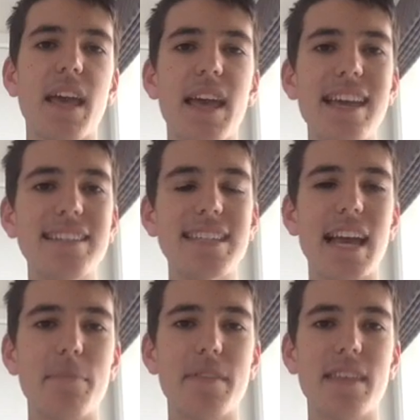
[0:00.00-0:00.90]
easing
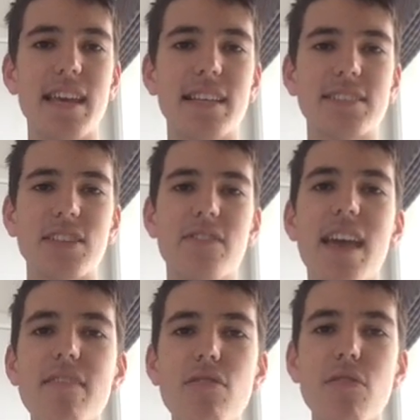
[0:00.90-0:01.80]
up at the end. So they're
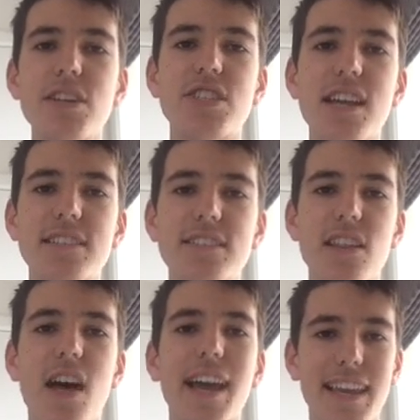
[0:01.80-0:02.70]
the 3 chances I
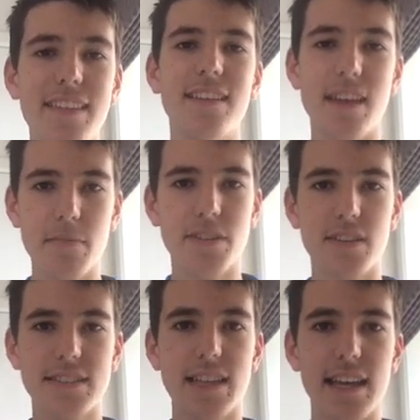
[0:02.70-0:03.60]
like in the debutante
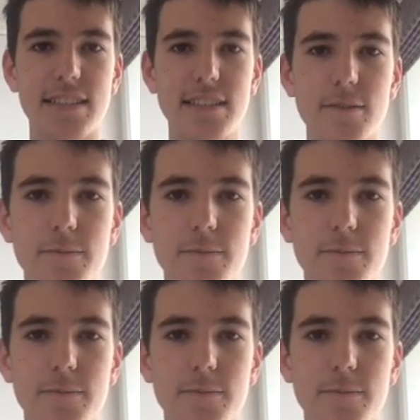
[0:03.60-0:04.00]
stakes.